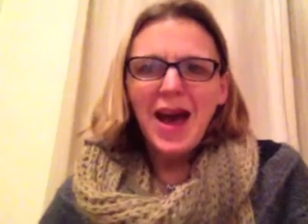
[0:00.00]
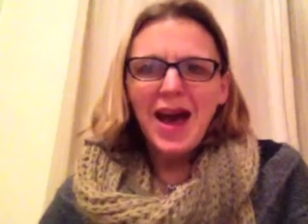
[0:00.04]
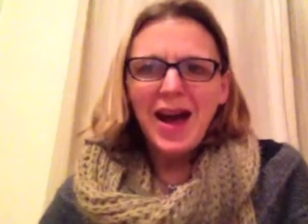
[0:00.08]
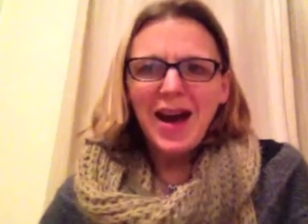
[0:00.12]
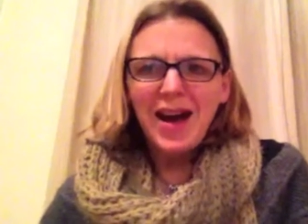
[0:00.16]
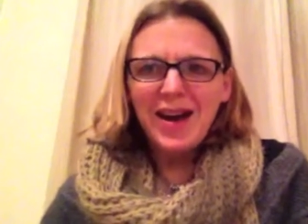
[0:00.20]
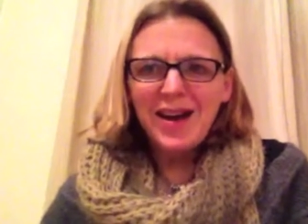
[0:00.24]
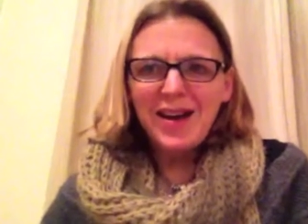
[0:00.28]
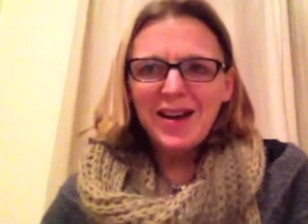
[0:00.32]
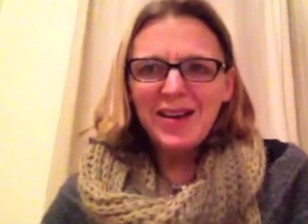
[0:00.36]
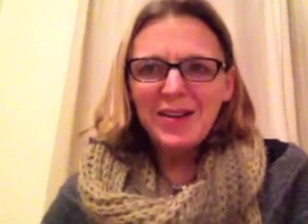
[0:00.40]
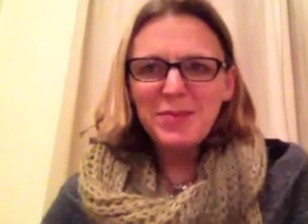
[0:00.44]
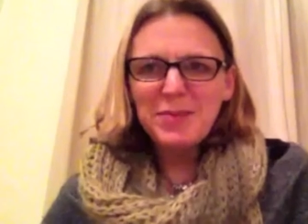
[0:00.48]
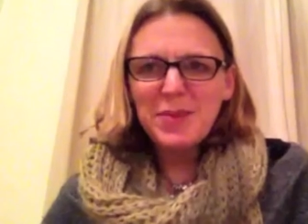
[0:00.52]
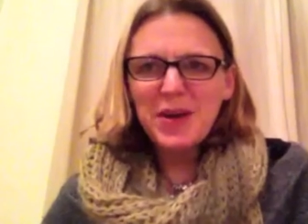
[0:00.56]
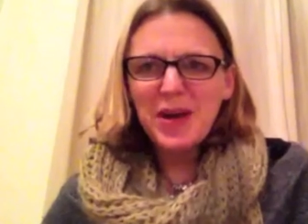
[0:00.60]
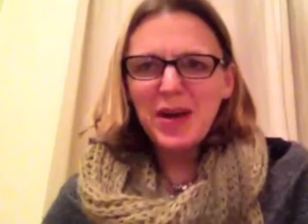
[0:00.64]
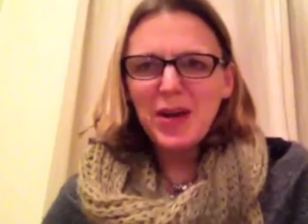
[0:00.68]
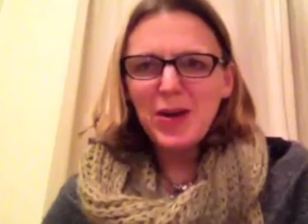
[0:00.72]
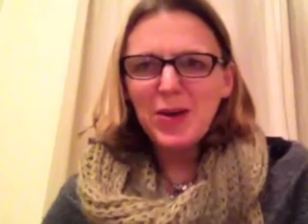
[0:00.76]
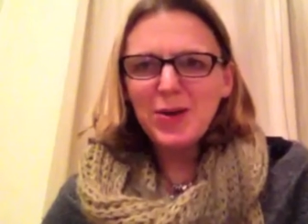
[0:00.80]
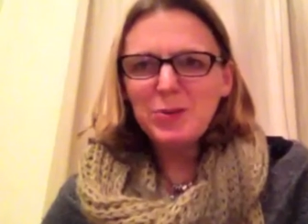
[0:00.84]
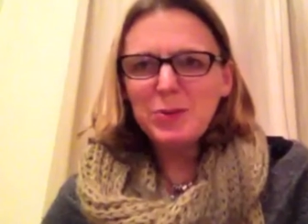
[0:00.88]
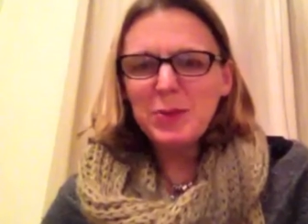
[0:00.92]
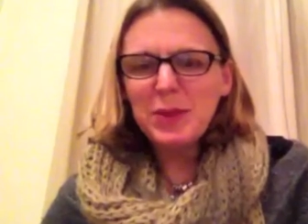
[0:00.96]
Hi, my
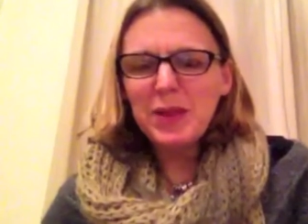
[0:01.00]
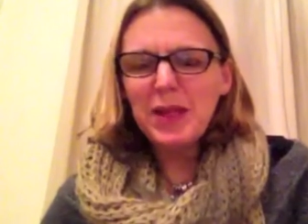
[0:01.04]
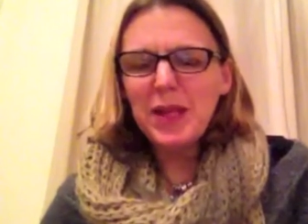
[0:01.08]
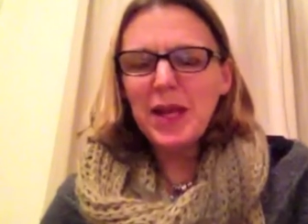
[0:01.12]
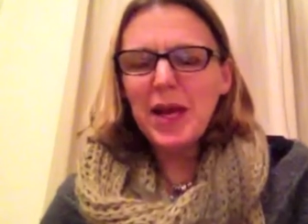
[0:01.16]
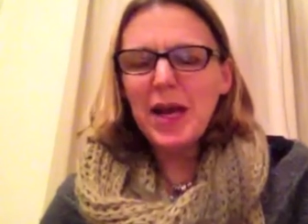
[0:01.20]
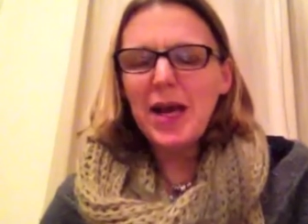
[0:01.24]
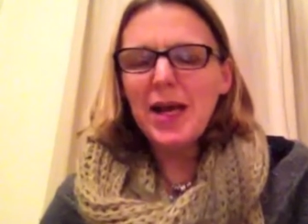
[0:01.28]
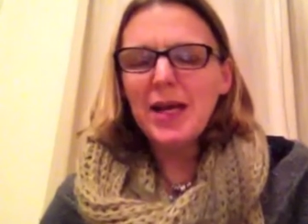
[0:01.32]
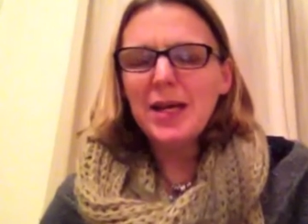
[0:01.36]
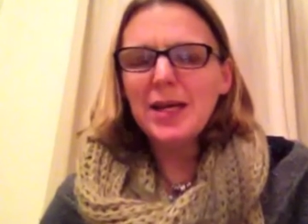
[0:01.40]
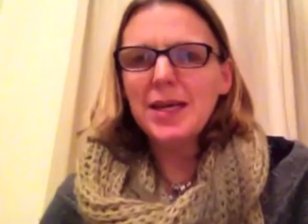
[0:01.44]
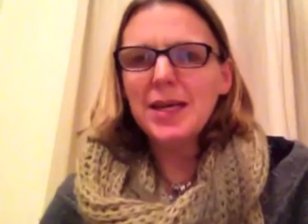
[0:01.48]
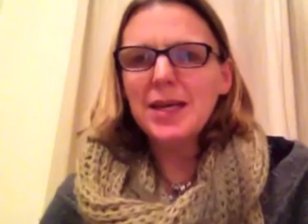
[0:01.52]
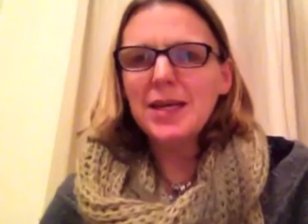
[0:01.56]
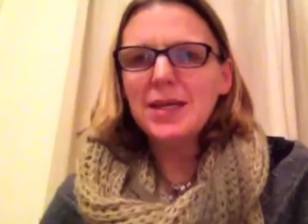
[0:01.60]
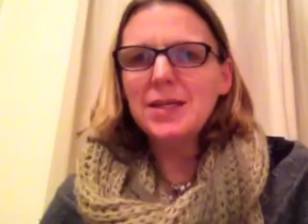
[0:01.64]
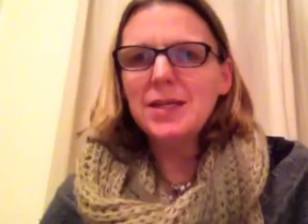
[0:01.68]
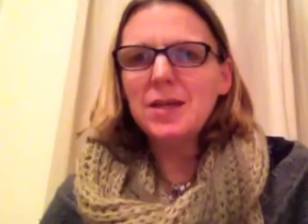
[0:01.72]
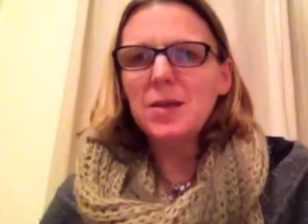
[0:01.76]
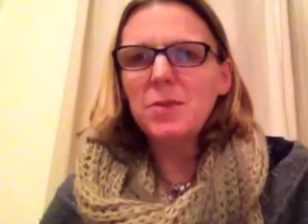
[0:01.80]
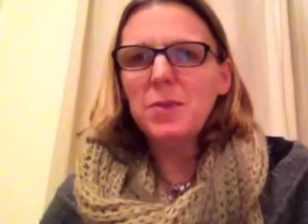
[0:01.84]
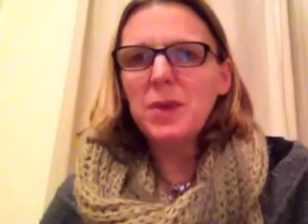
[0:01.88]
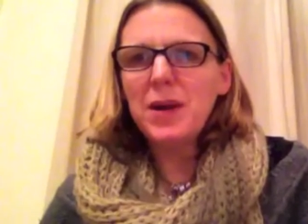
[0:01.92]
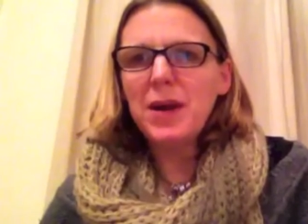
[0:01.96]
hospital hack is
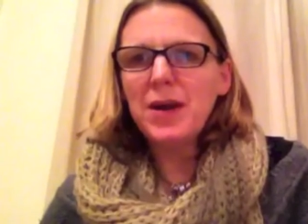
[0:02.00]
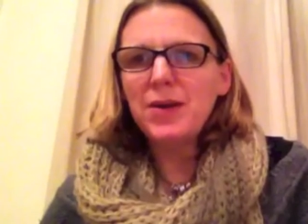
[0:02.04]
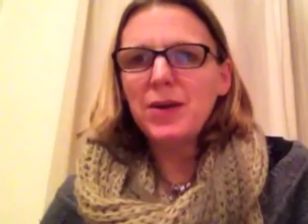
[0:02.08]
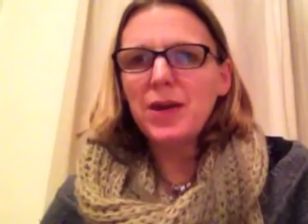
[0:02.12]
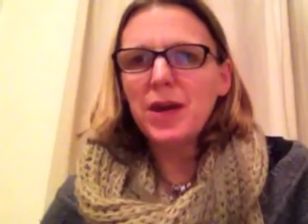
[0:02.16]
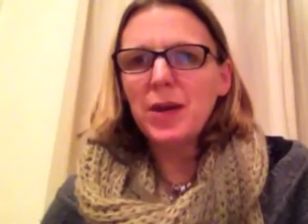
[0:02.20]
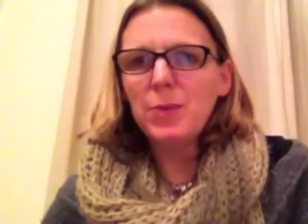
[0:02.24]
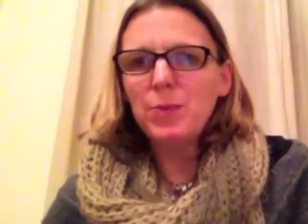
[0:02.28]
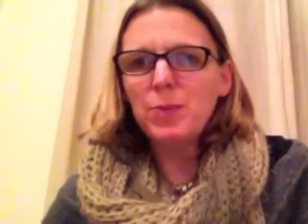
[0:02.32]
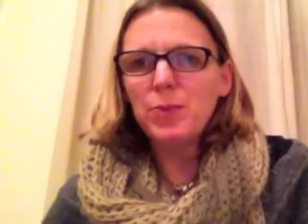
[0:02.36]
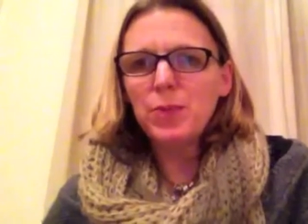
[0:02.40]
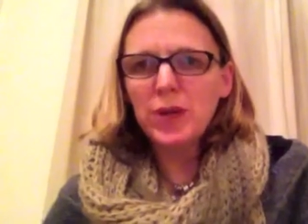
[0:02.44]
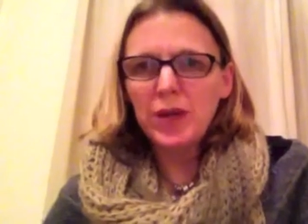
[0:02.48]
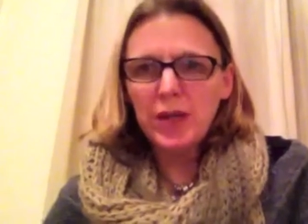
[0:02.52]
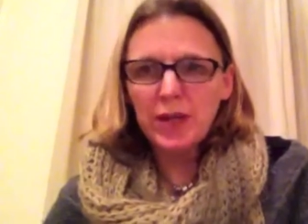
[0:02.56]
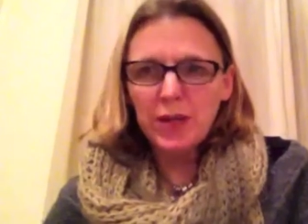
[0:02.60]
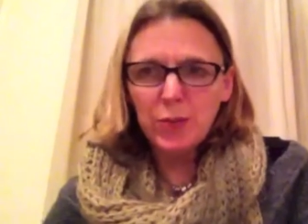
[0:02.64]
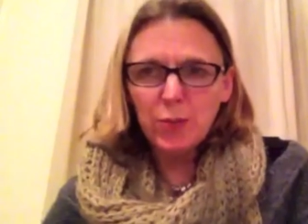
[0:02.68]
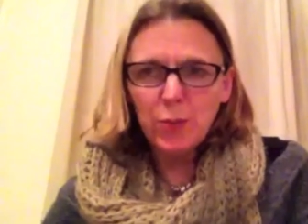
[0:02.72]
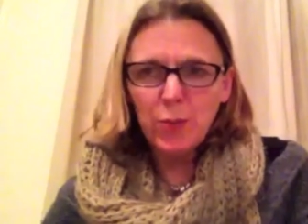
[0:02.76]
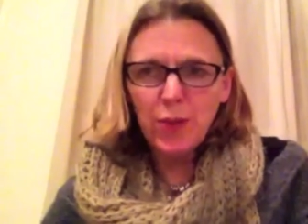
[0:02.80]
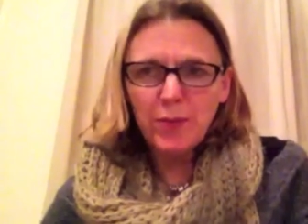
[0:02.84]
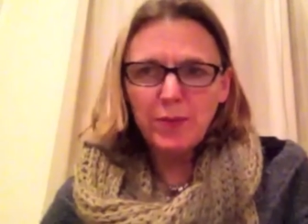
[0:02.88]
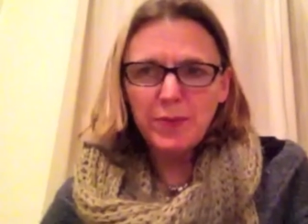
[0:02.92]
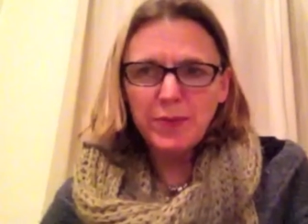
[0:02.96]
about a
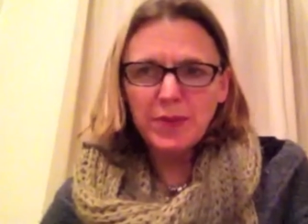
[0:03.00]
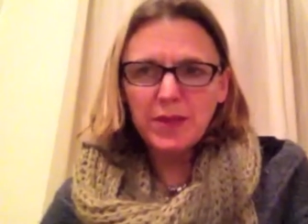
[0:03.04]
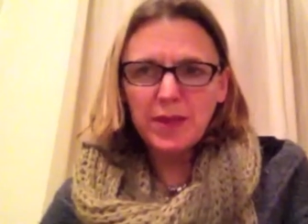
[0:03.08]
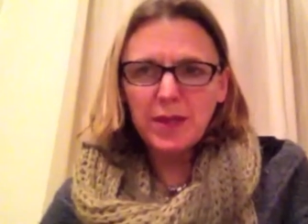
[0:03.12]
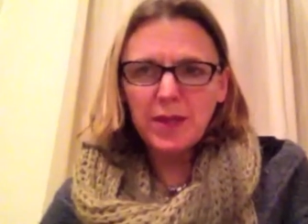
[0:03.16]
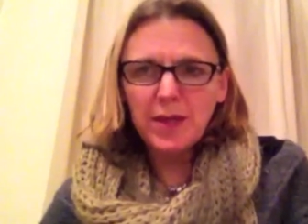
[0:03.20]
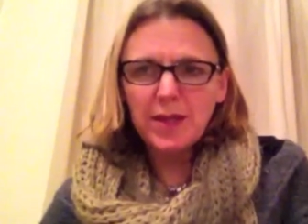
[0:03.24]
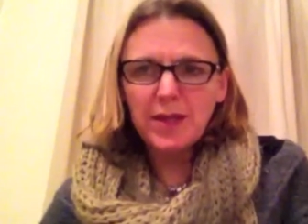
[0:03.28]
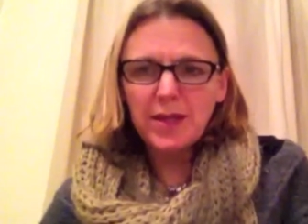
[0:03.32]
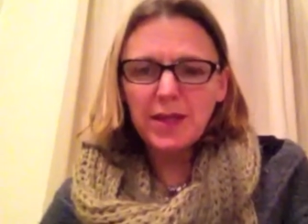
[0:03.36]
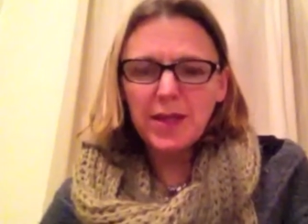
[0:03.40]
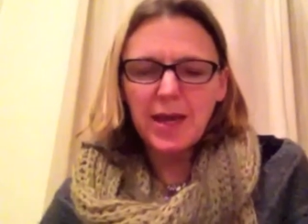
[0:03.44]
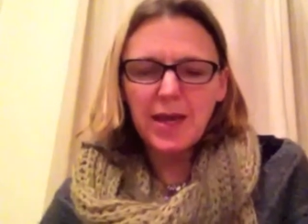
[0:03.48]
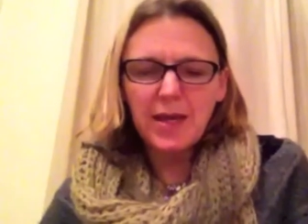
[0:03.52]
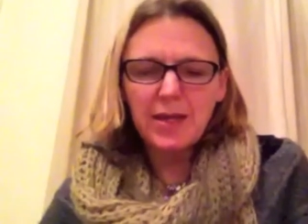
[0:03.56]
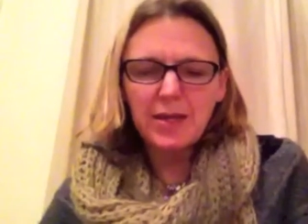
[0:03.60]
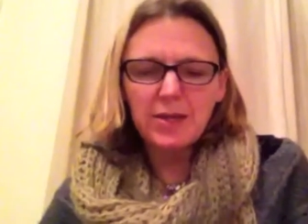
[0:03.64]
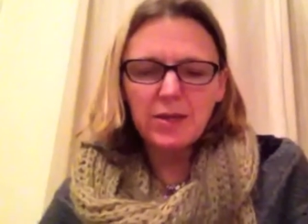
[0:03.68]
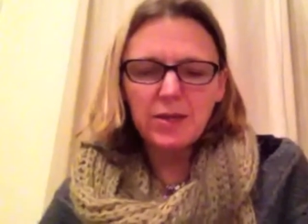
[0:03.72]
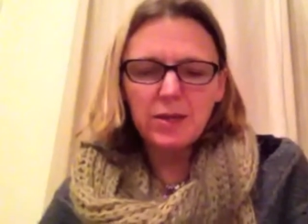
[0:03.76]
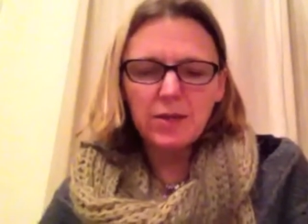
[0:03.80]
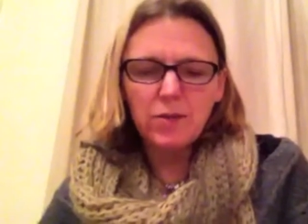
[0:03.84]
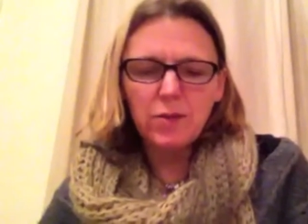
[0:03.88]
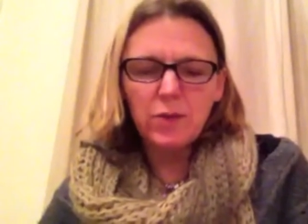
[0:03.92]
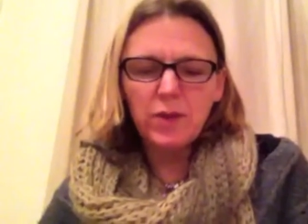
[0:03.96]
brilliant website
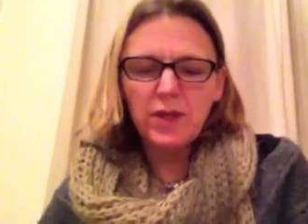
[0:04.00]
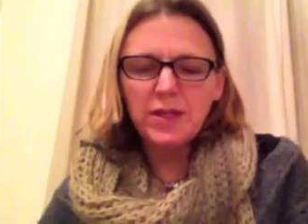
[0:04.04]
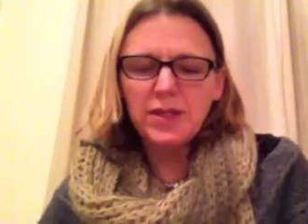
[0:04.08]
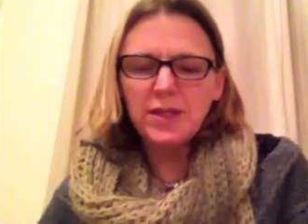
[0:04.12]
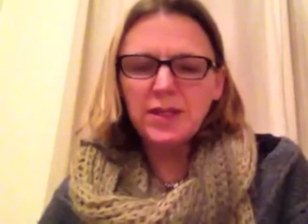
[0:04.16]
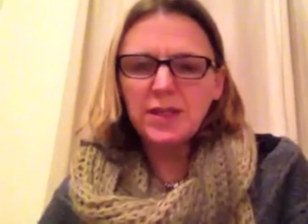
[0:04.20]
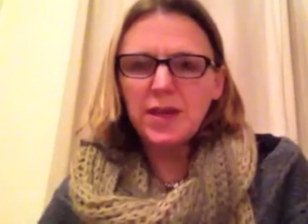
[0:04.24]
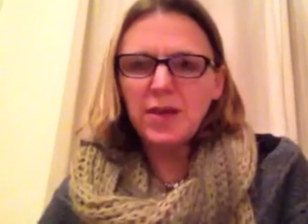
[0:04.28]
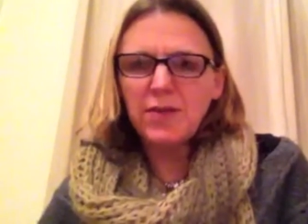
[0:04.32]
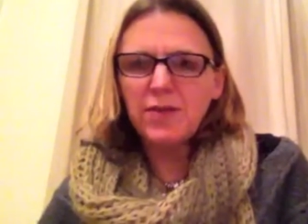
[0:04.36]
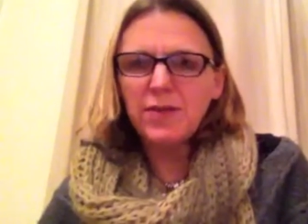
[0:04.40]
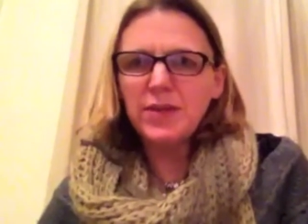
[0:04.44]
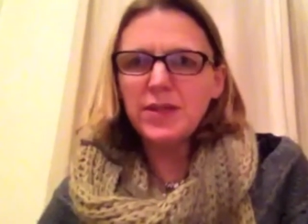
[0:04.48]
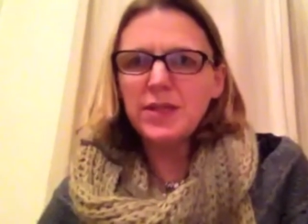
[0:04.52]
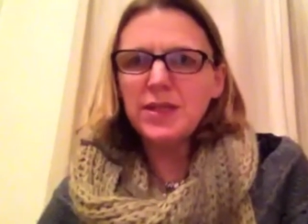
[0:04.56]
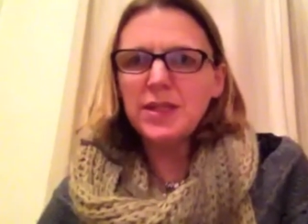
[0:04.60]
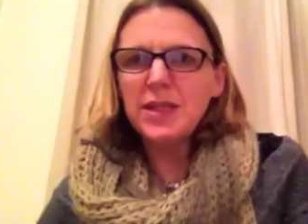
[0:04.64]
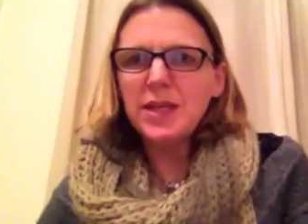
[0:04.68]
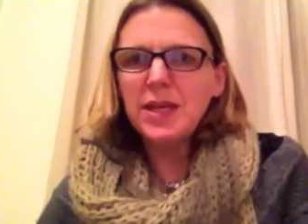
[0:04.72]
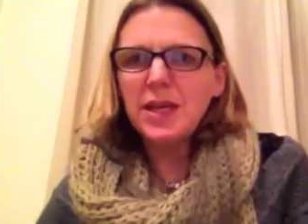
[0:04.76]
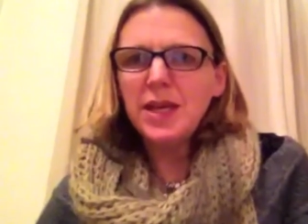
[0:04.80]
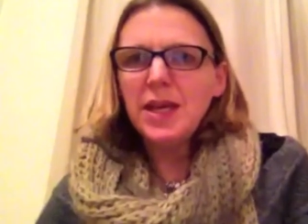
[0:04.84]
that we discovered